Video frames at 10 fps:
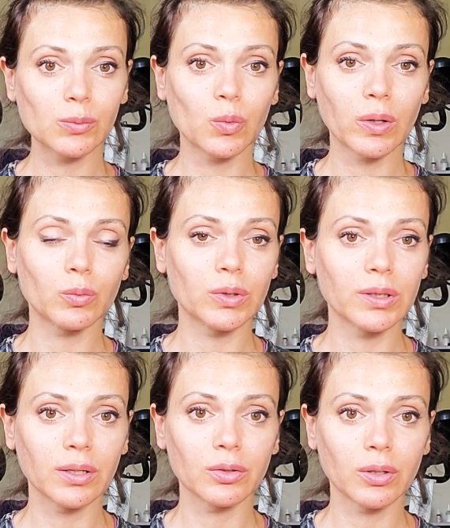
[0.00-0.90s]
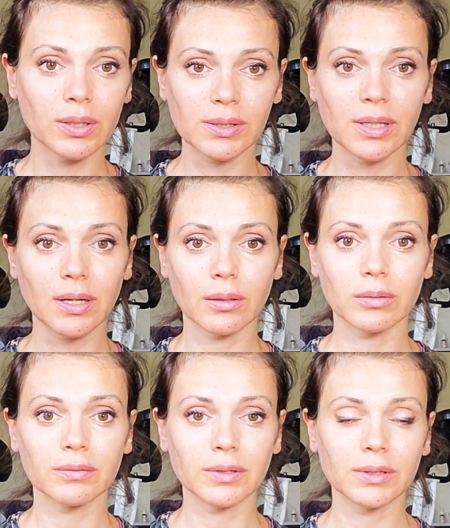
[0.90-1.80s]
one word that you can say out
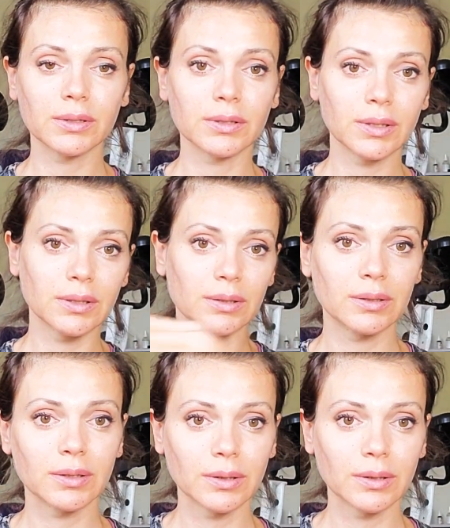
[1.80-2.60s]
of the, uh,